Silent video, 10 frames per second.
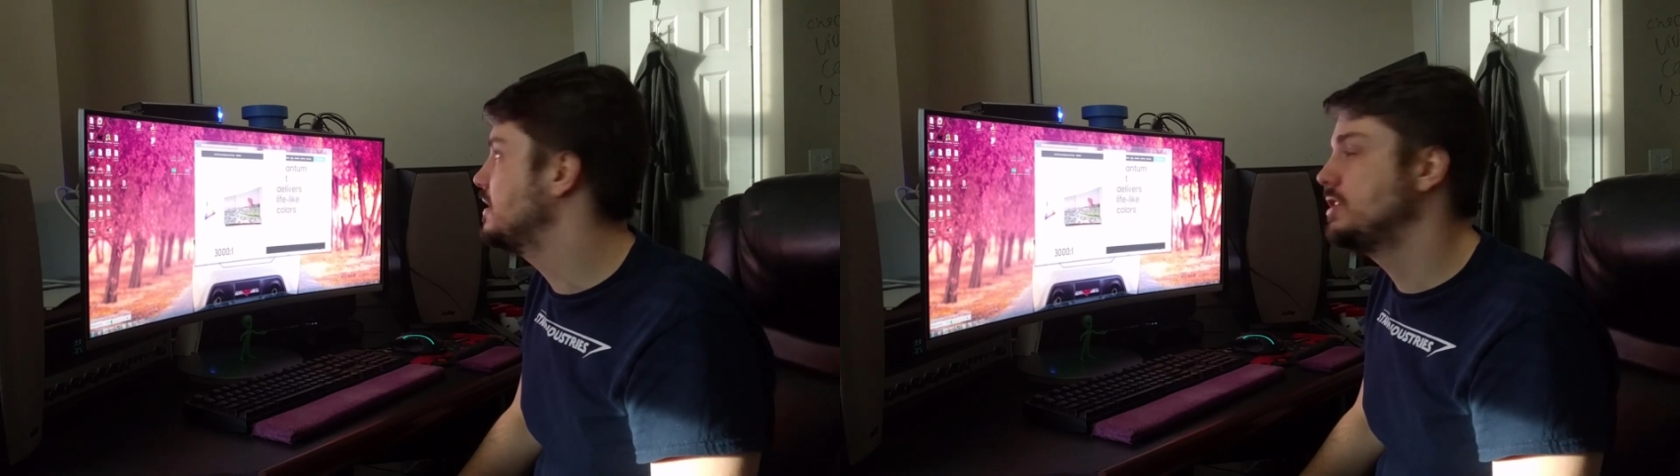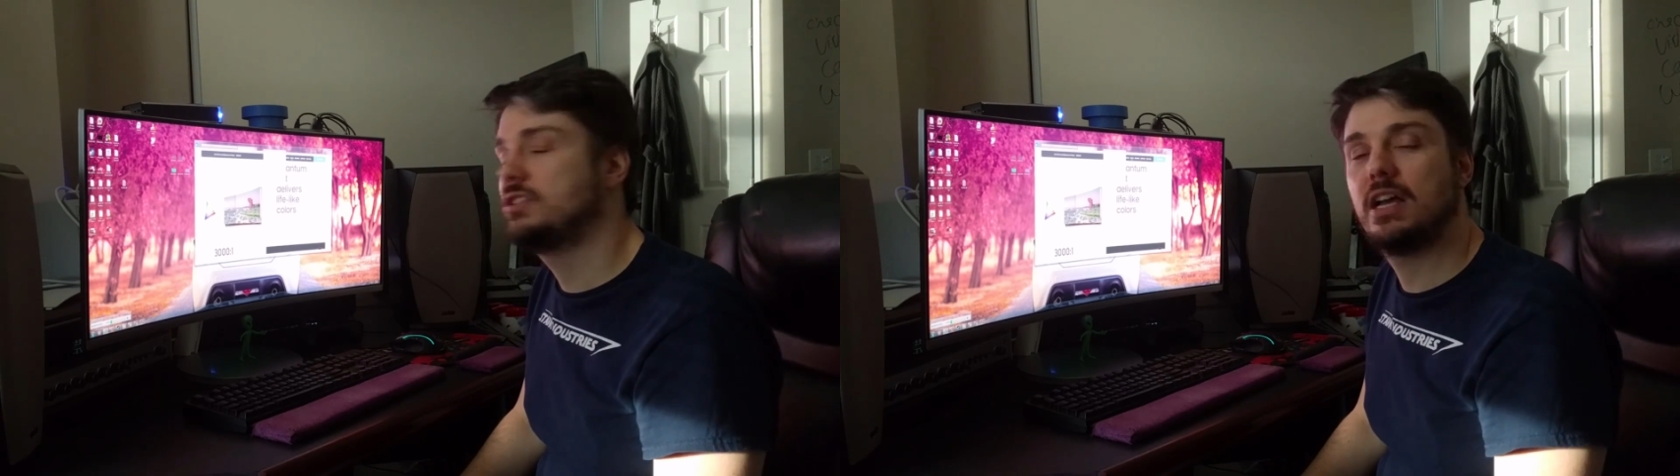
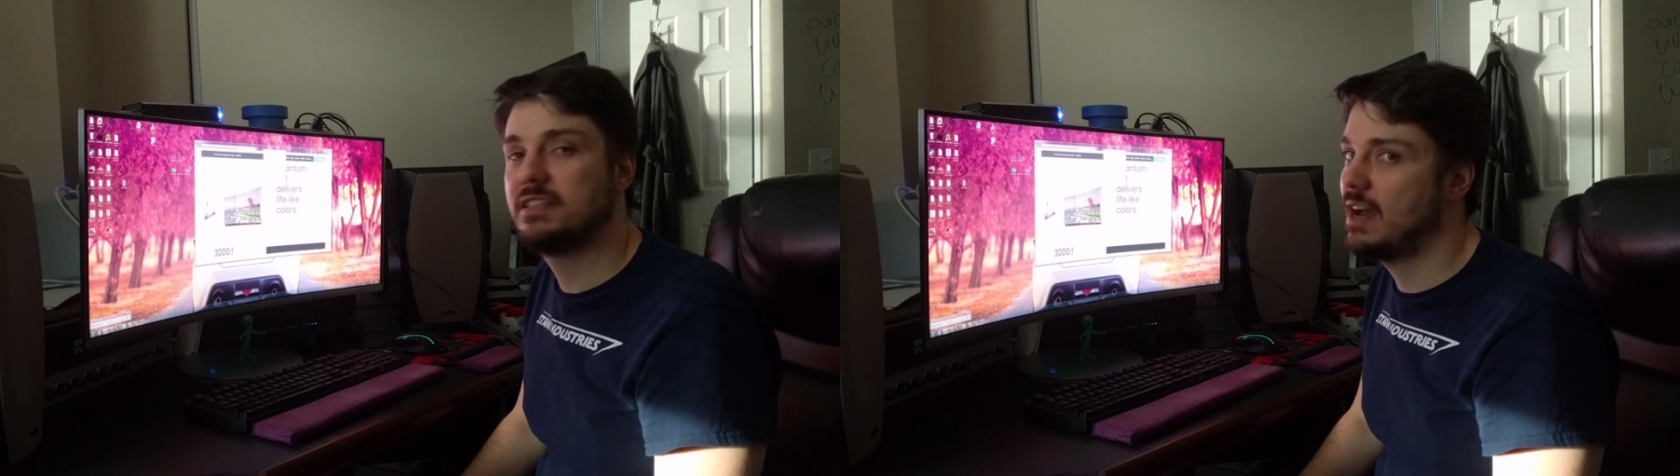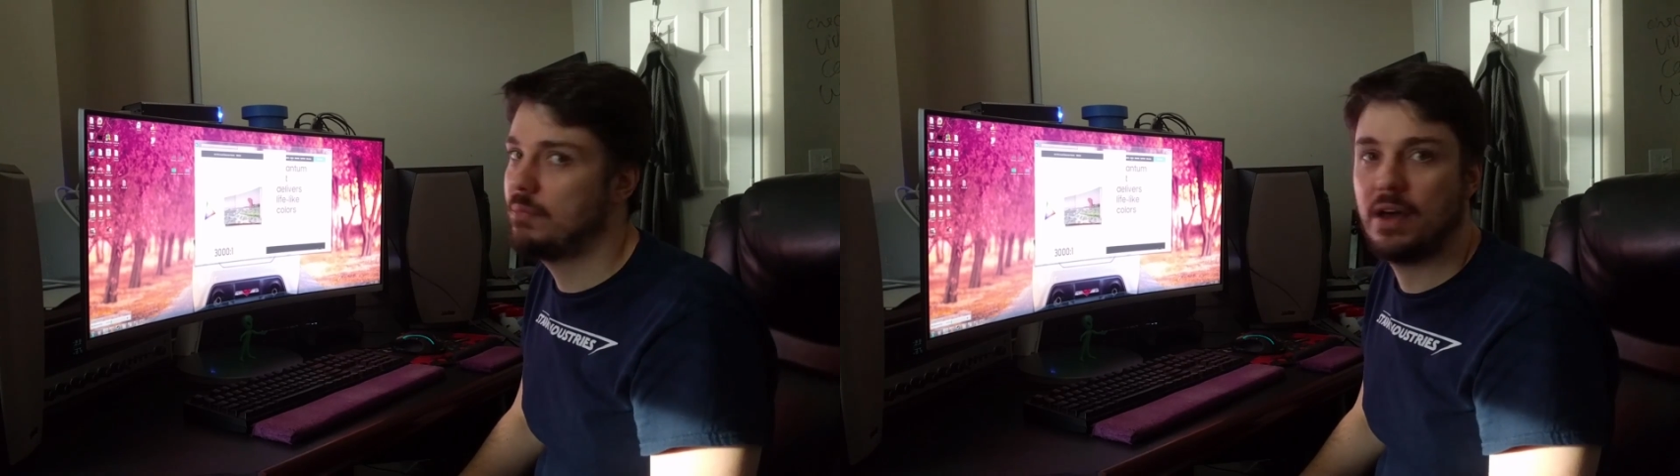It does
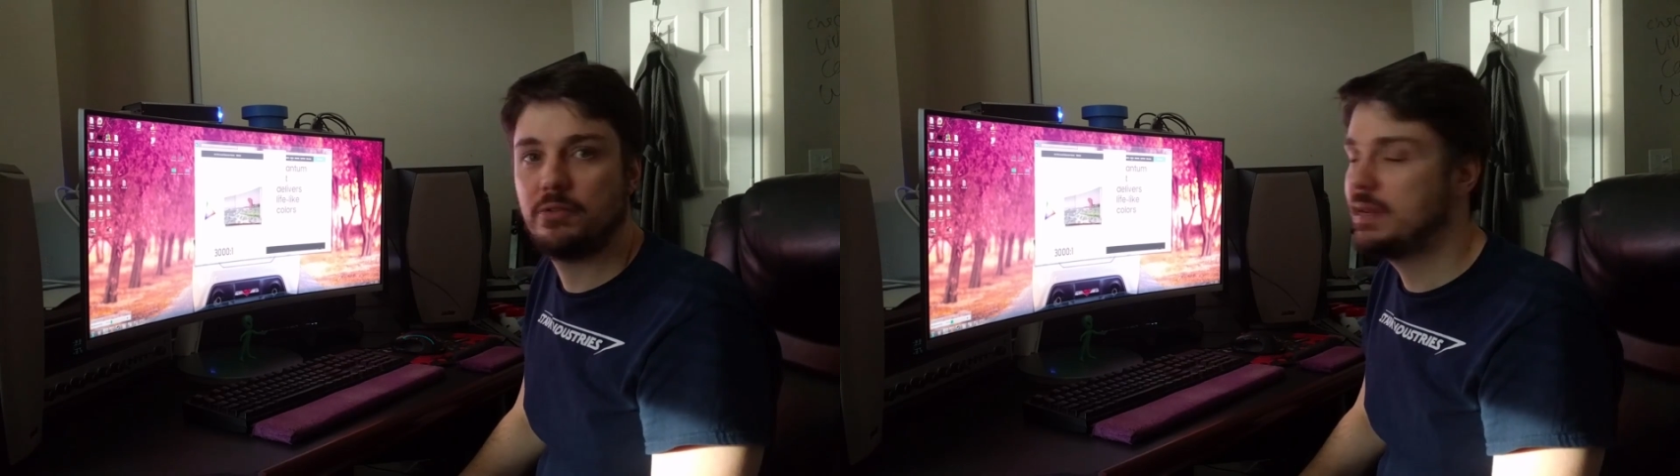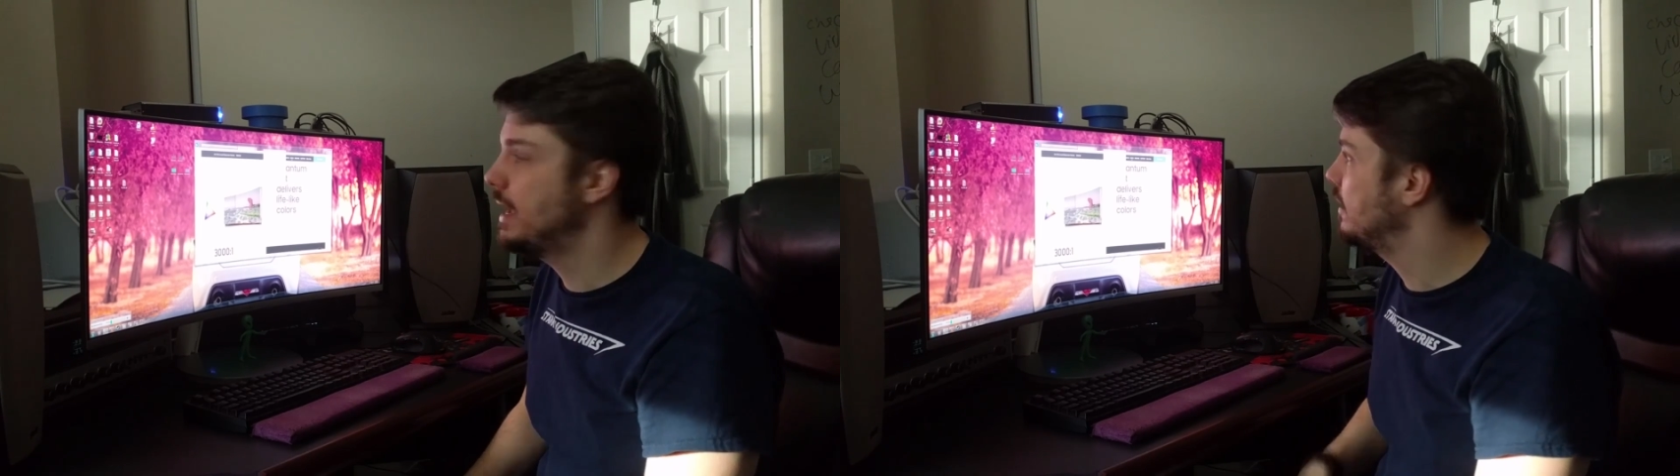not bother
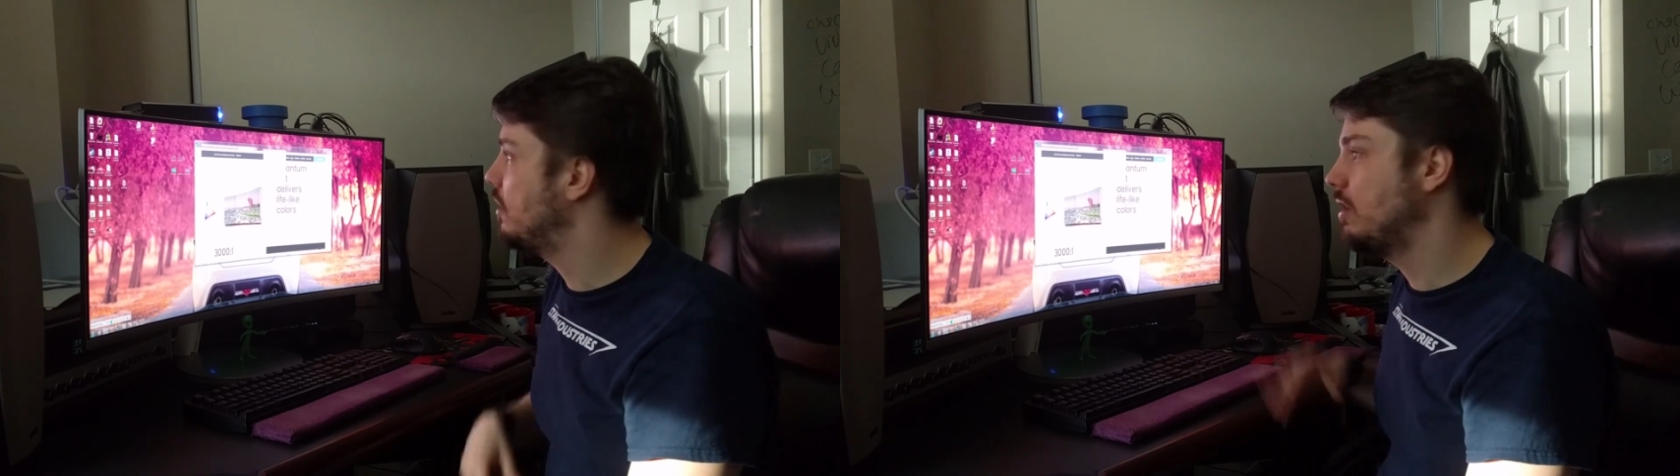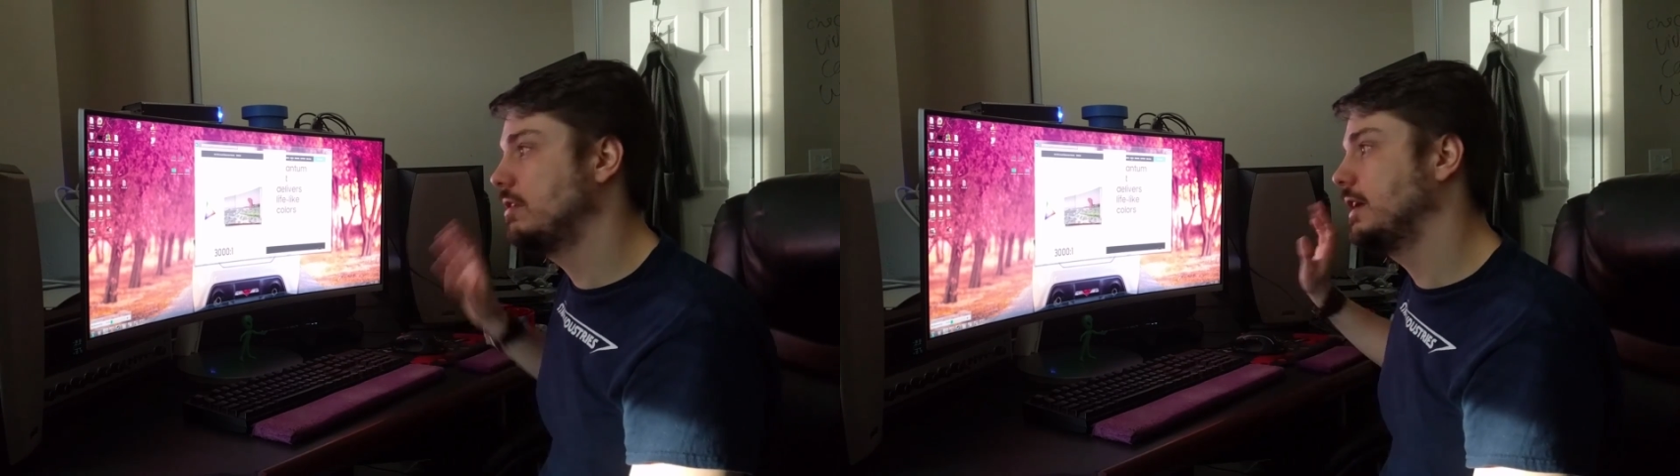me at
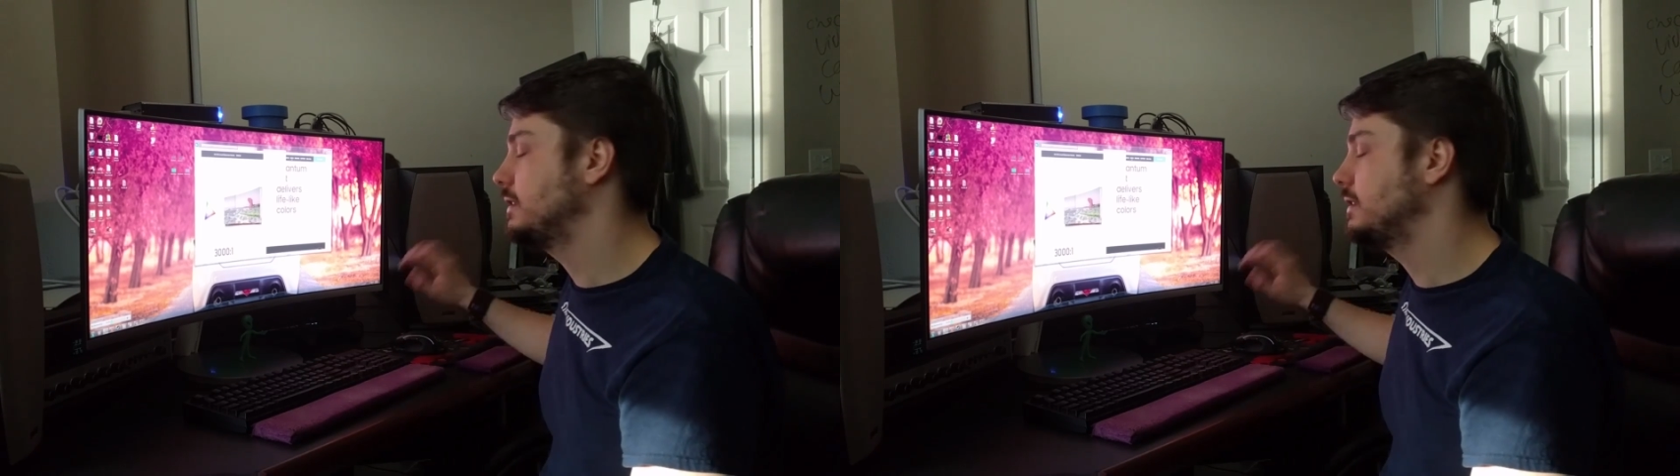all.